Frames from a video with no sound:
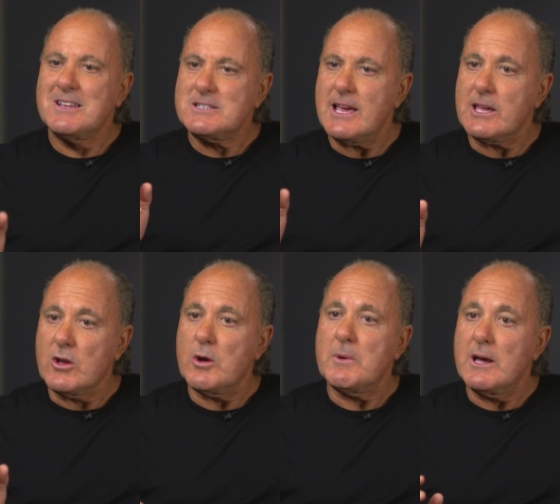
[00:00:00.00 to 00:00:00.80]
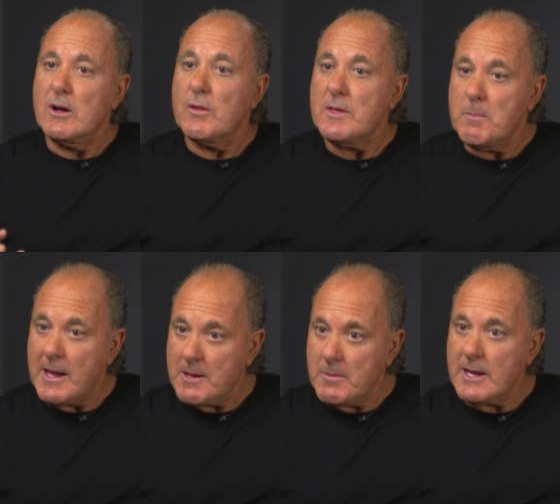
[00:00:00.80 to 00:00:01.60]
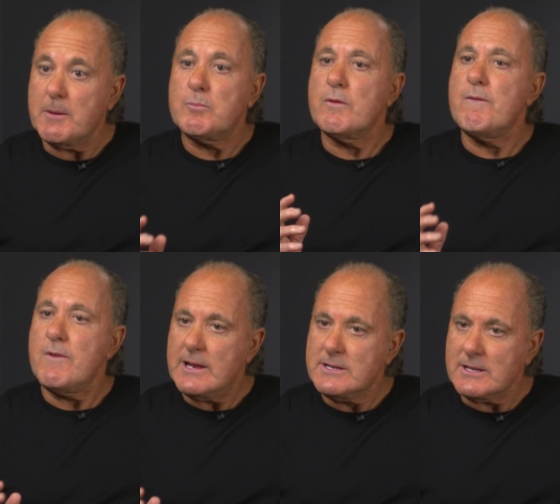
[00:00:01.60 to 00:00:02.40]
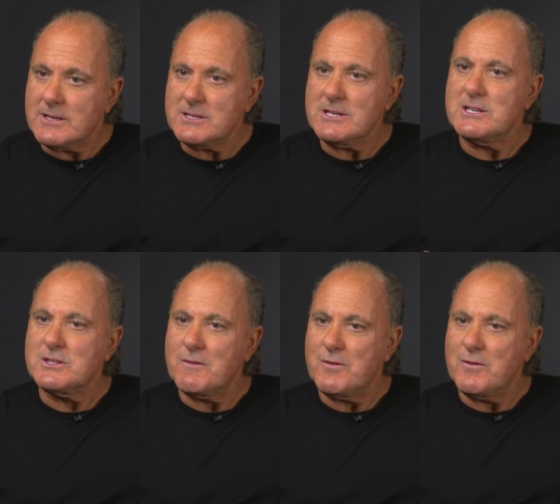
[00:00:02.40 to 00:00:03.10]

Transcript: taking home a healthy baby and preventing disease in the